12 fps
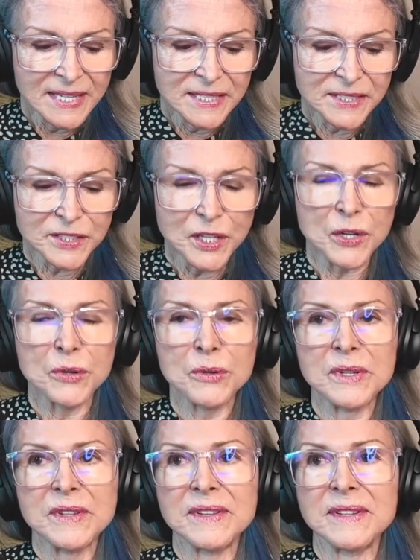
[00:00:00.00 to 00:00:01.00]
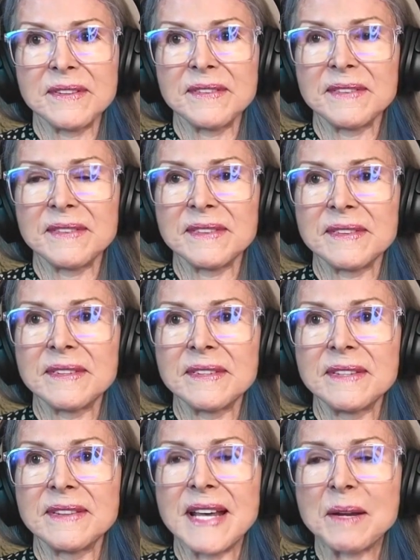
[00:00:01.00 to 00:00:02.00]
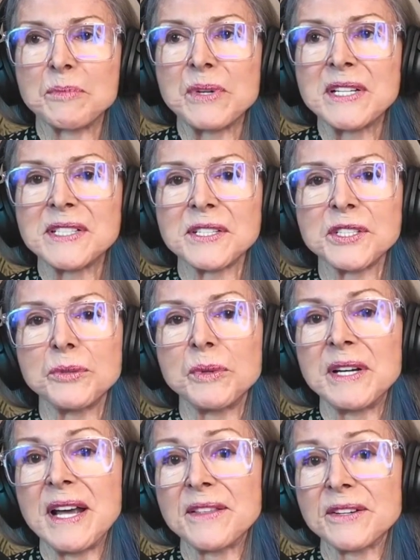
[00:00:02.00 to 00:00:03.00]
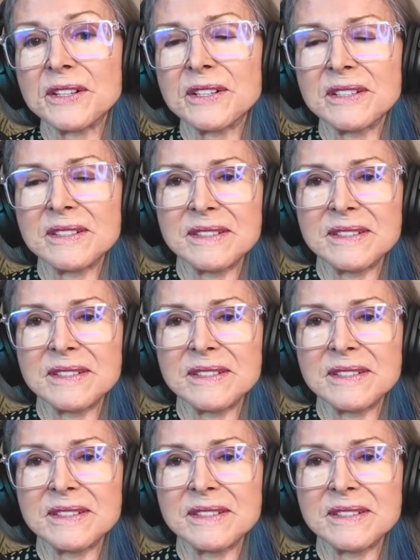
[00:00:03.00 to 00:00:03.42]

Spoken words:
So that brings us to another